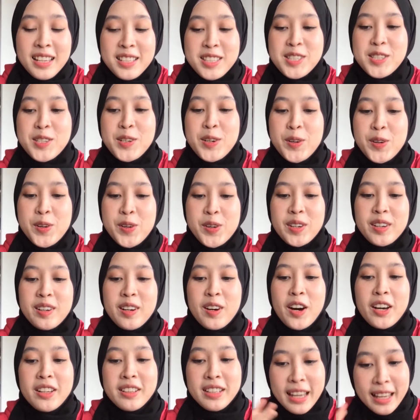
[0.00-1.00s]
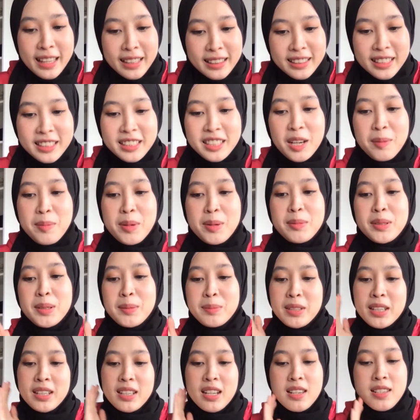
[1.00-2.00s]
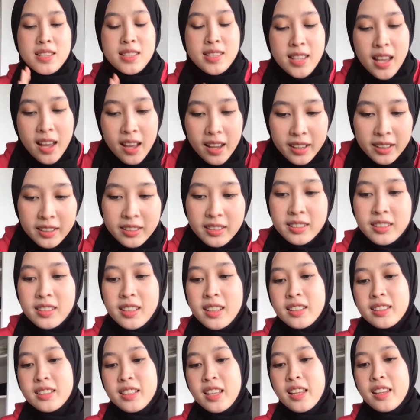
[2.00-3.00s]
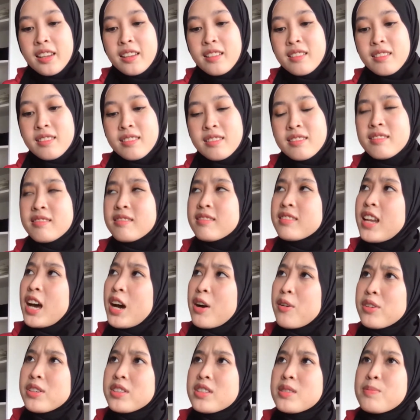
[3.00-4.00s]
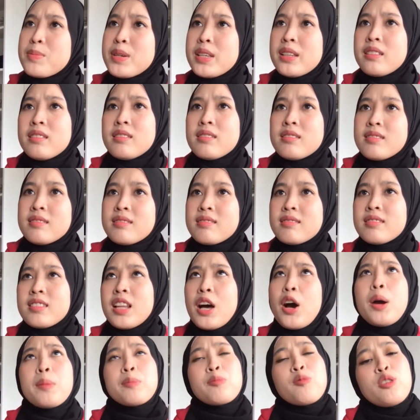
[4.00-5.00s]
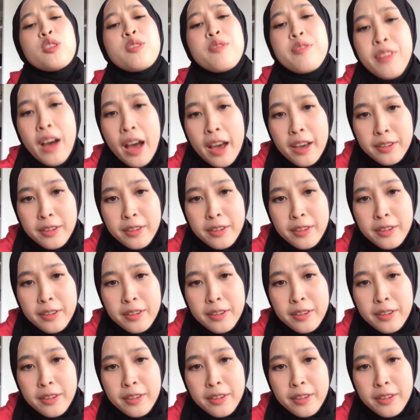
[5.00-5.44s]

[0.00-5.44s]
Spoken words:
So on 18, kami benar-benar dah sign and then now I'm 25.